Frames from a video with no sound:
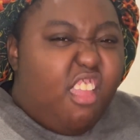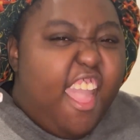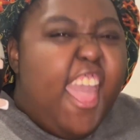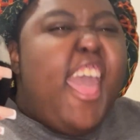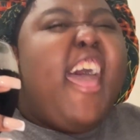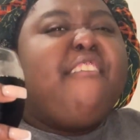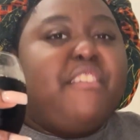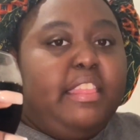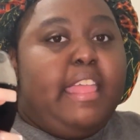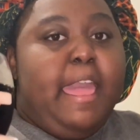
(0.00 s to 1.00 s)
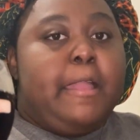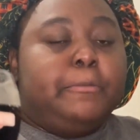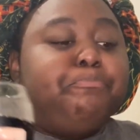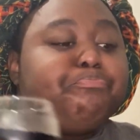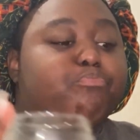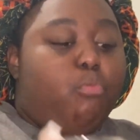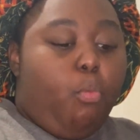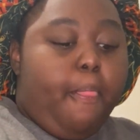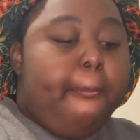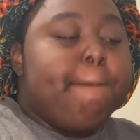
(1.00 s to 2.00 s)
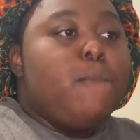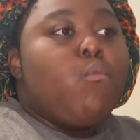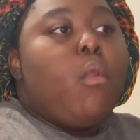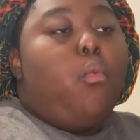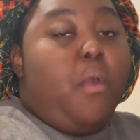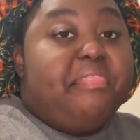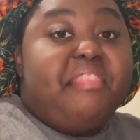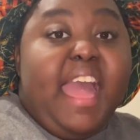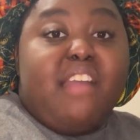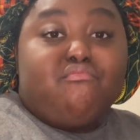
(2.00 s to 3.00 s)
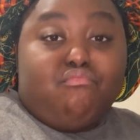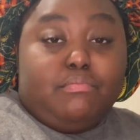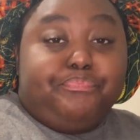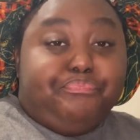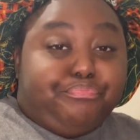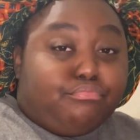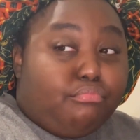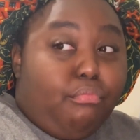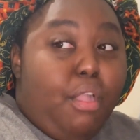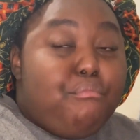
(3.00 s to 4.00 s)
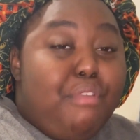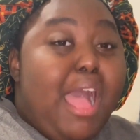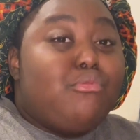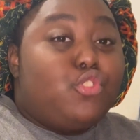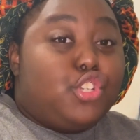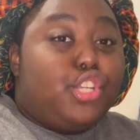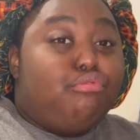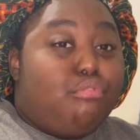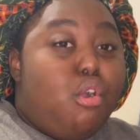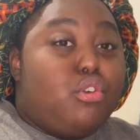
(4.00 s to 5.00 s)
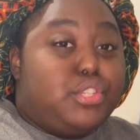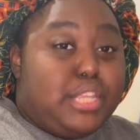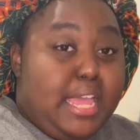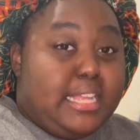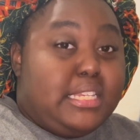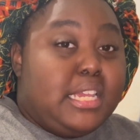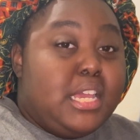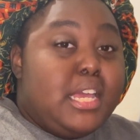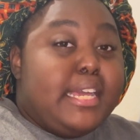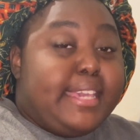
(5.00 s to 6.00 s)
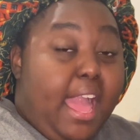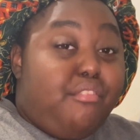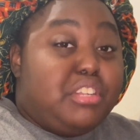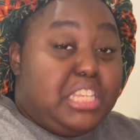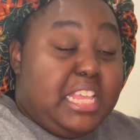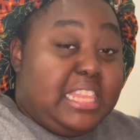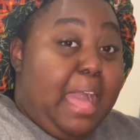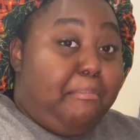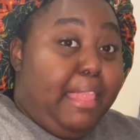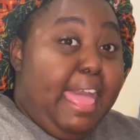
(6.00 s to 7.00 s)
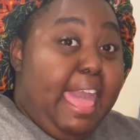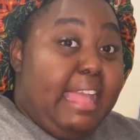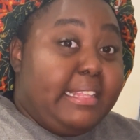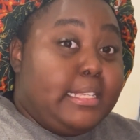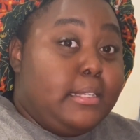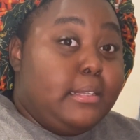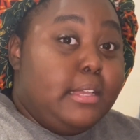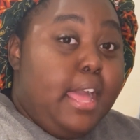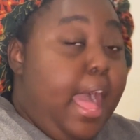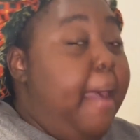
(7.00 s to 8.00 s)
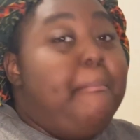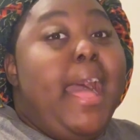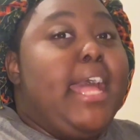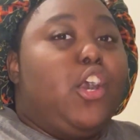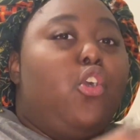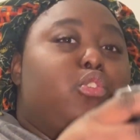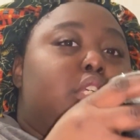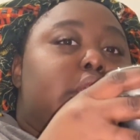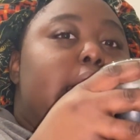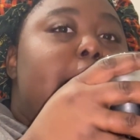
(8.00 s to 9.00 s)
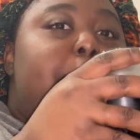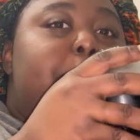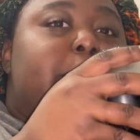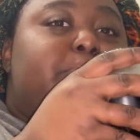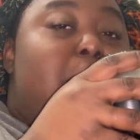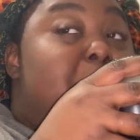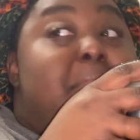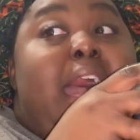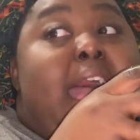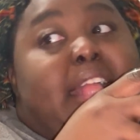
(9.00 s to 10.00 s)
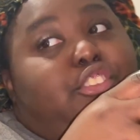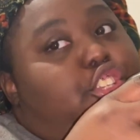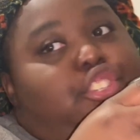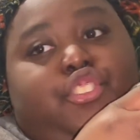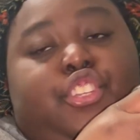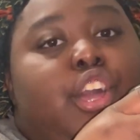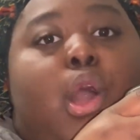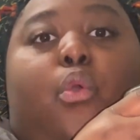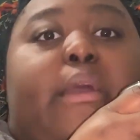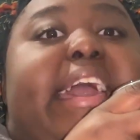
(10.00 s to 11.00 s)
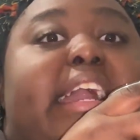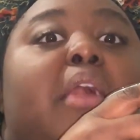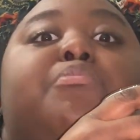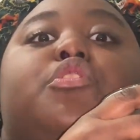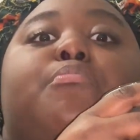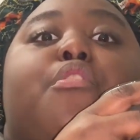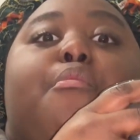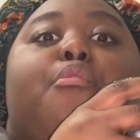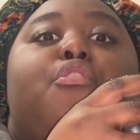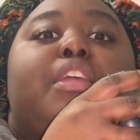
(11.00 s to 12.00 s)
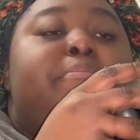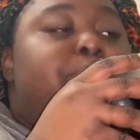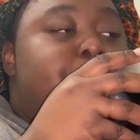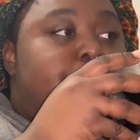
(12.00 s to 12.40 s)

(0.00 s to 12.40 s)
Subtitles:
Heavenly. When that brown sugar roasted carrots hit that plate, I might go to sleep. I might just wake up tomorrow morning.